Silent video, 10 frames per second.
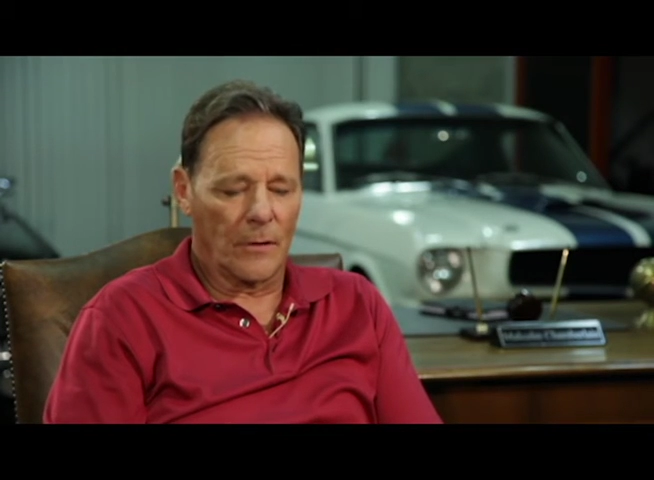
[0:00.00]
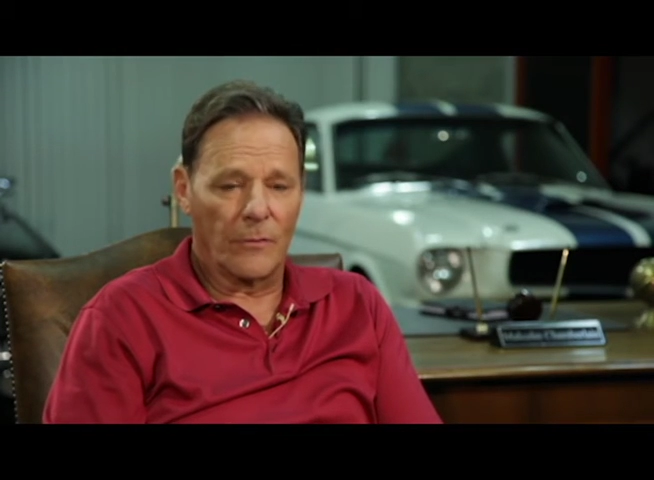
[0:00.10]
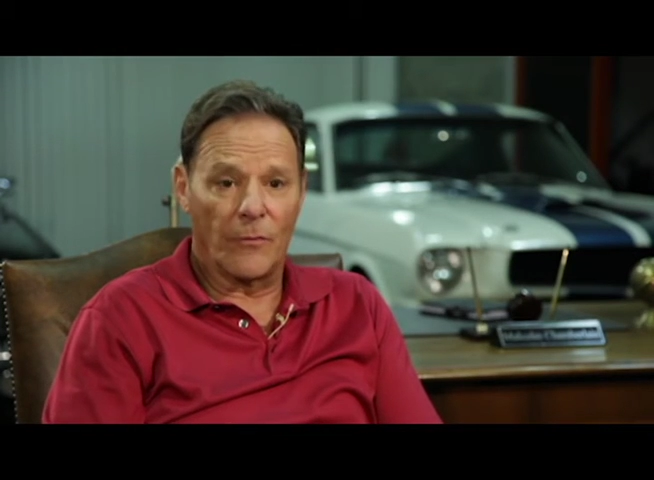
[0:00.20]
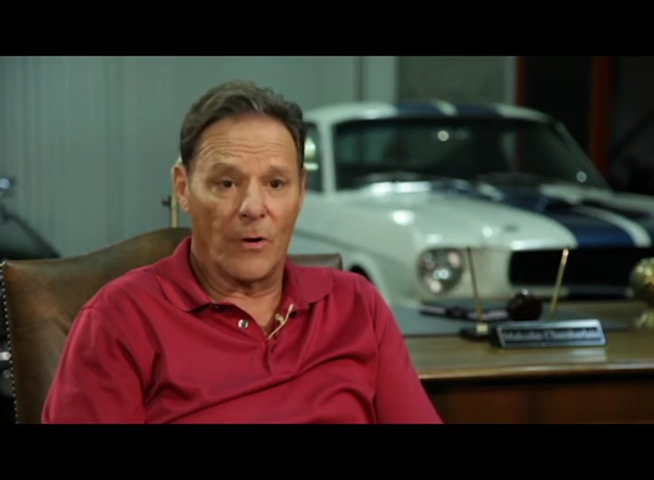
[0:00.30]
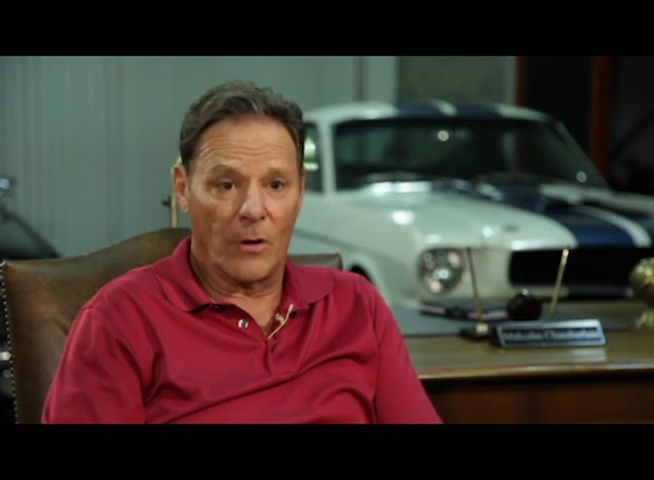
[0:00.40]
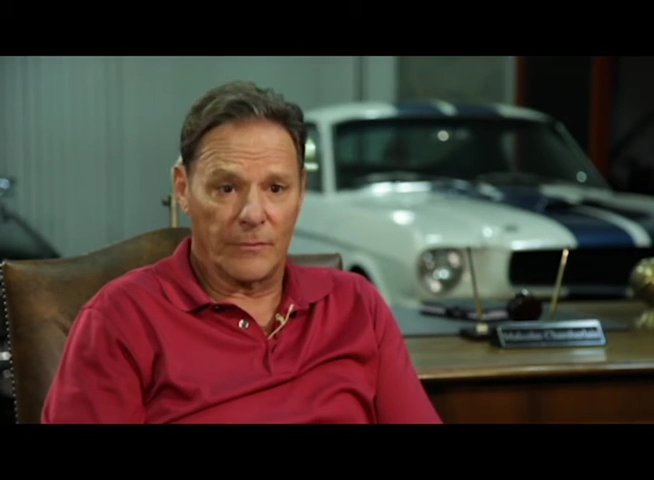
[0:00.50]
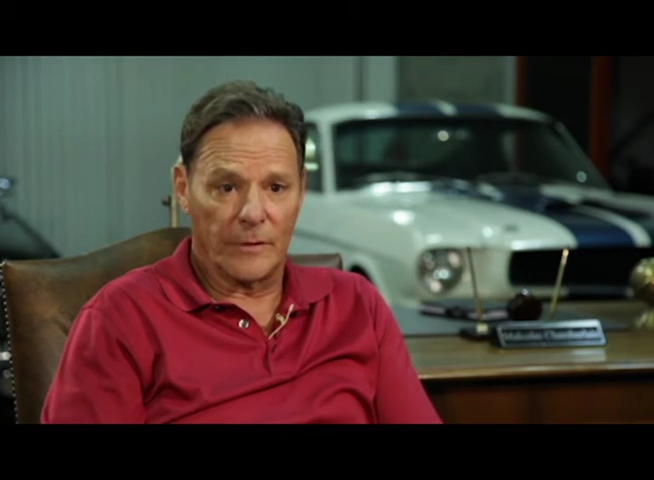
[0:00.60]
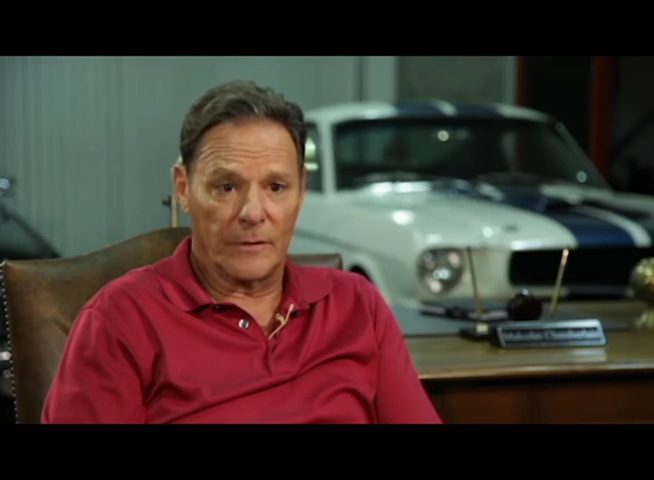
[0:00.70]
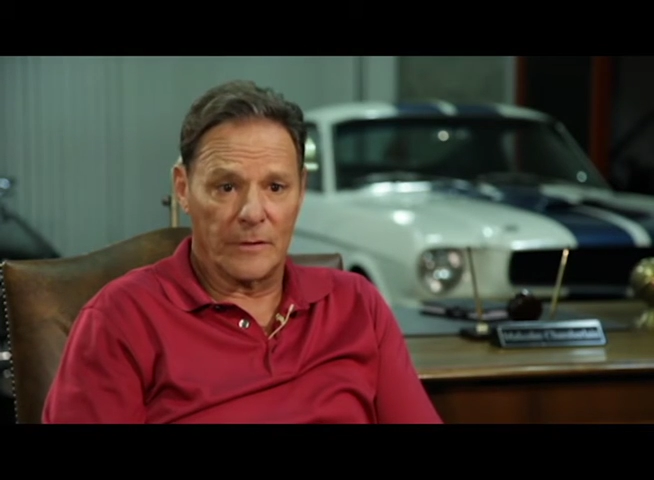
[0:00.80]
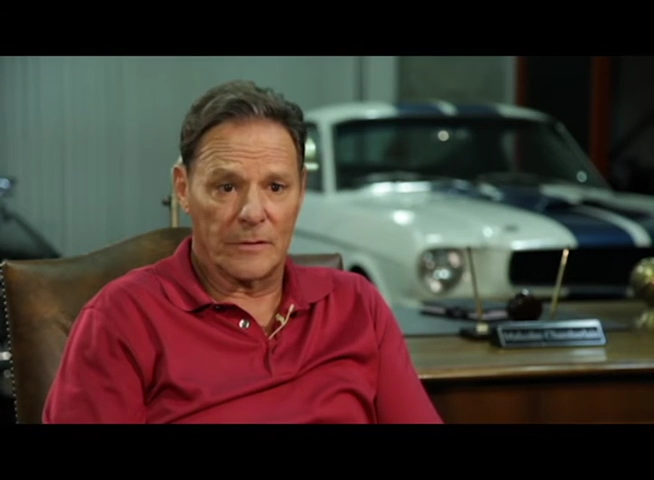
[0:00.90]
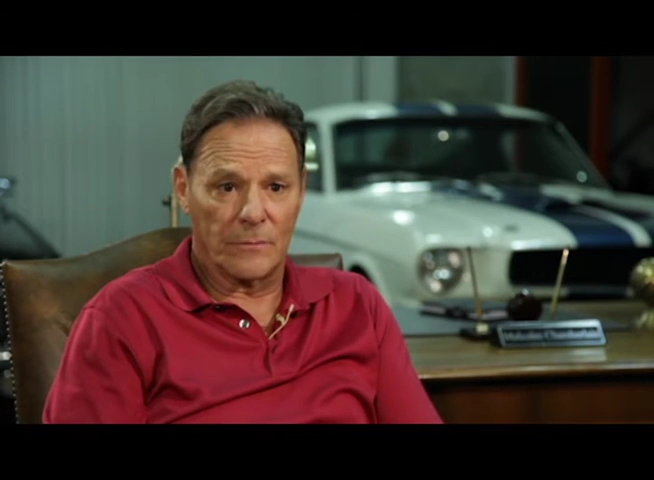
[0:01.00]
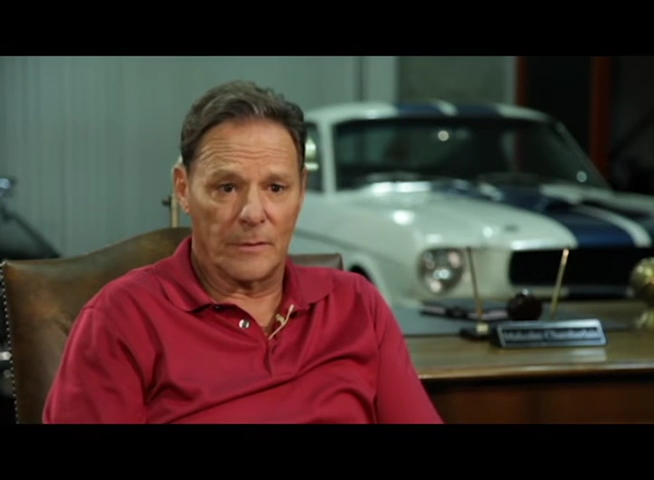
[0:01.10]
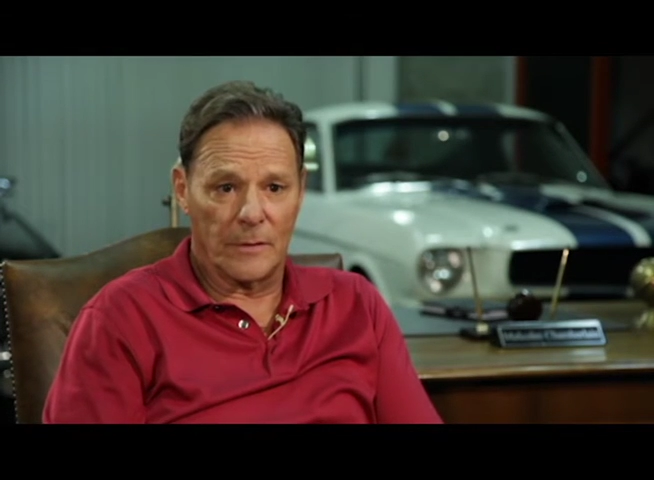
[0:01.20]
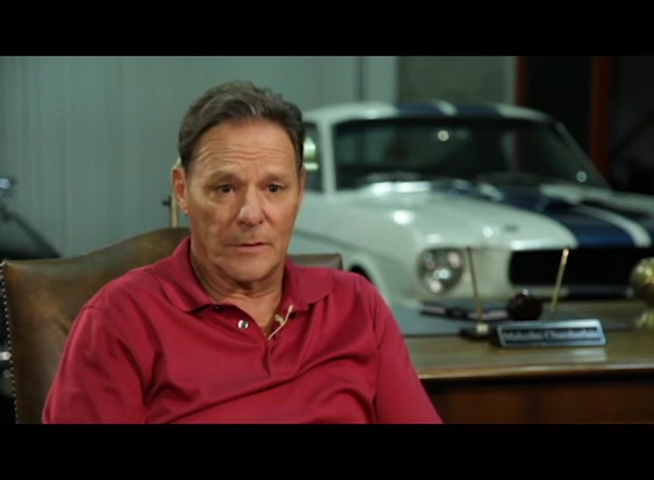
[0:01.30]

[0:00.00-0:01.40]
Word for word: are involved in this in